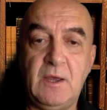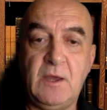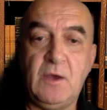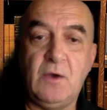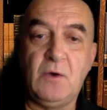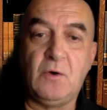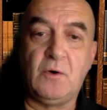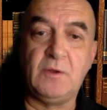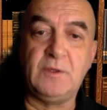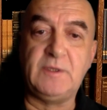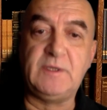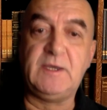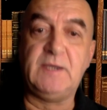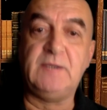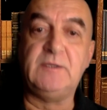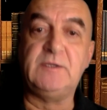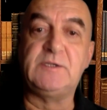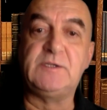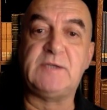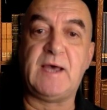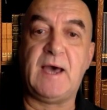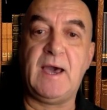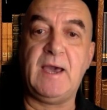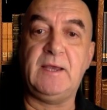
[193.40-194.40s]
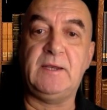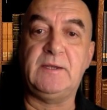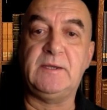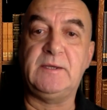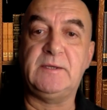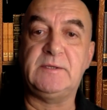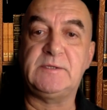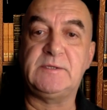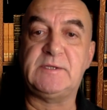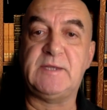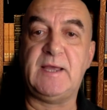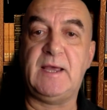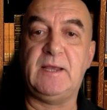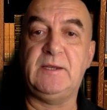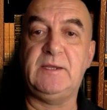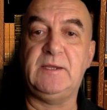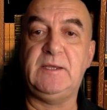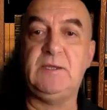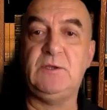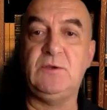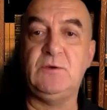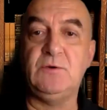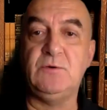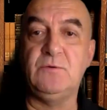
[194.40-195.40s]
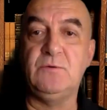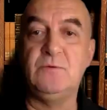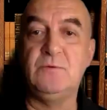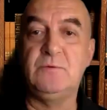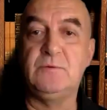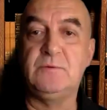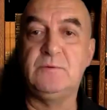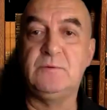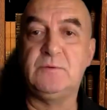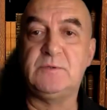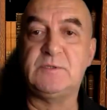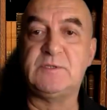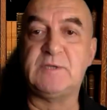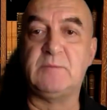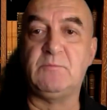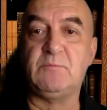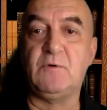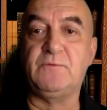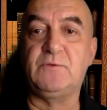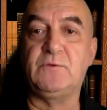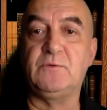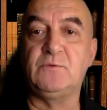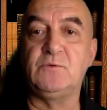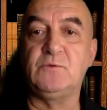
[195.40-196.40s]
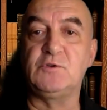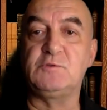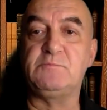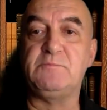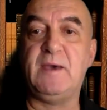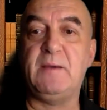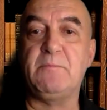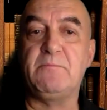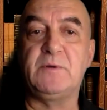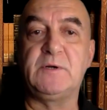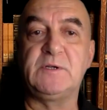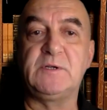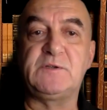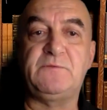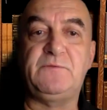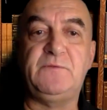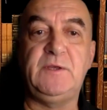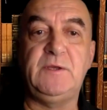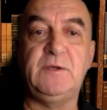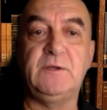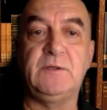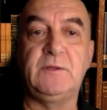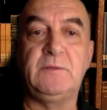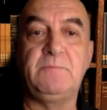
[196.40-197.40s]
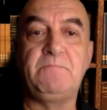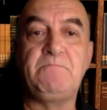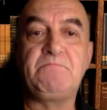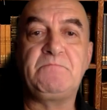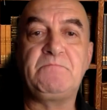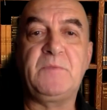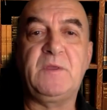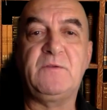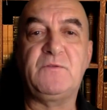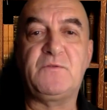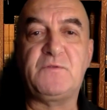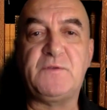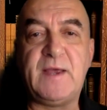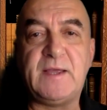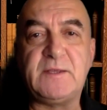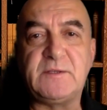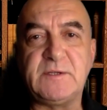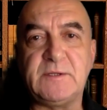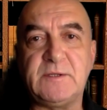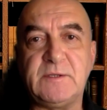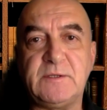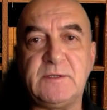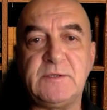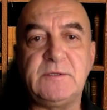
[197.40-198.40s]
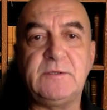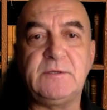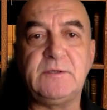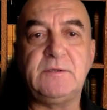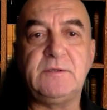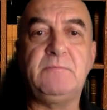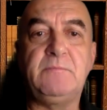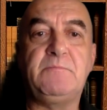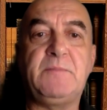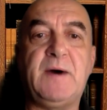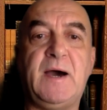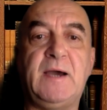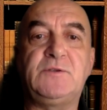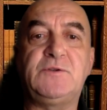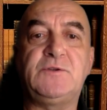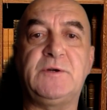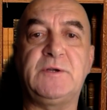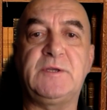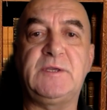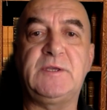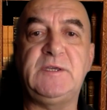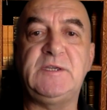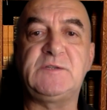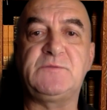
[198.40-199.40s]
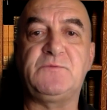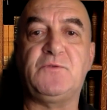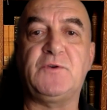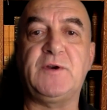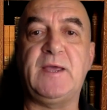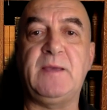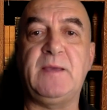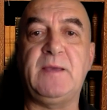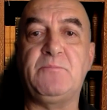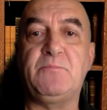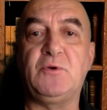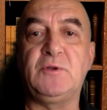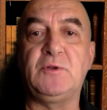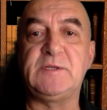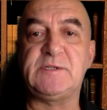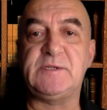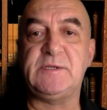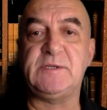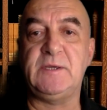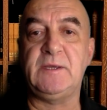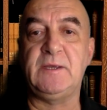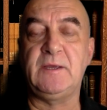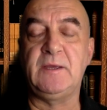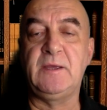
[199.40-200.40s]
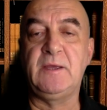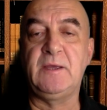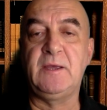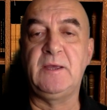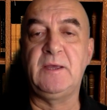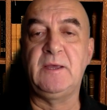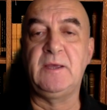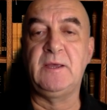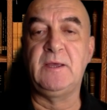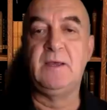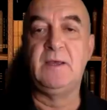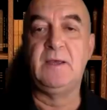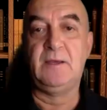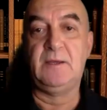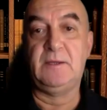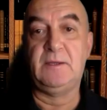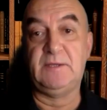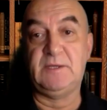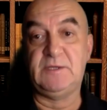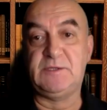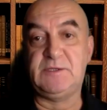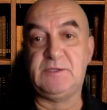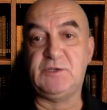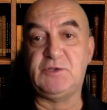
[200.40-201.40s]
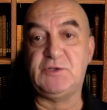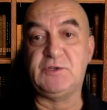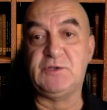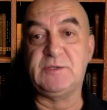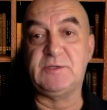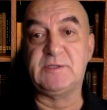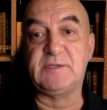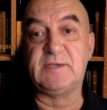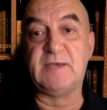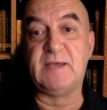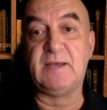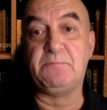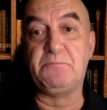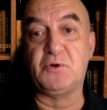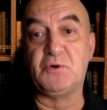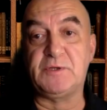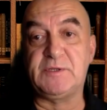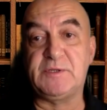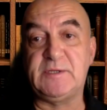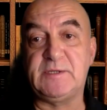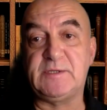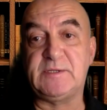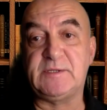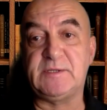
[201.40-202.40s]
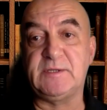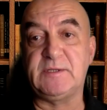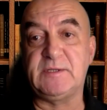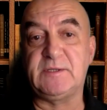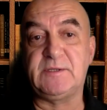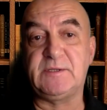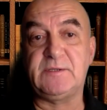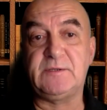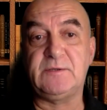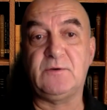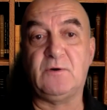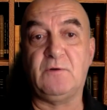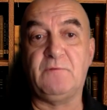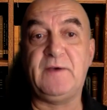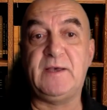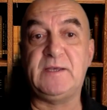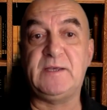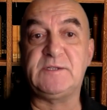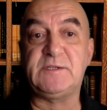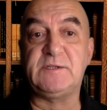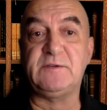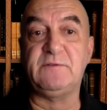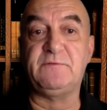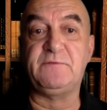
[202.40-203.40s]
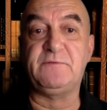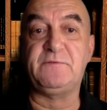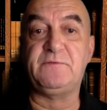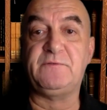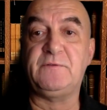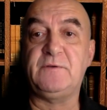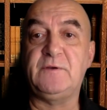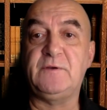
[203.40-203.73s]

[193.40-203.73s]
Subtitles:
On the other side stand the EU, some of those members feel threatened by Turkey's foreign policy decisions and persistent offensive